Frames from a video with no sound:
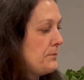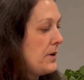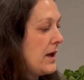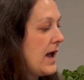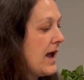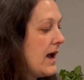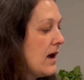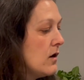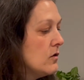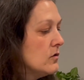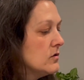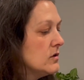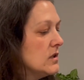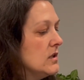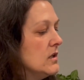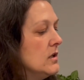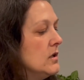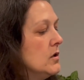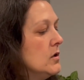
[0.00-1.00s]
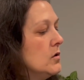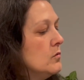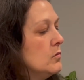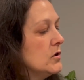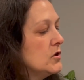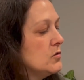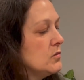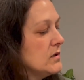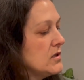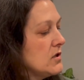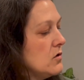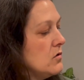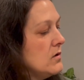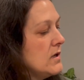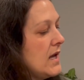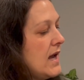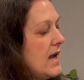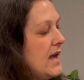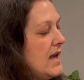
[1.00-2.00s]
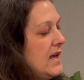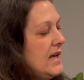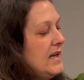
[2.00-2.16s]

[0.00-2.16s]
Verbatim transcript: pound, which was okay.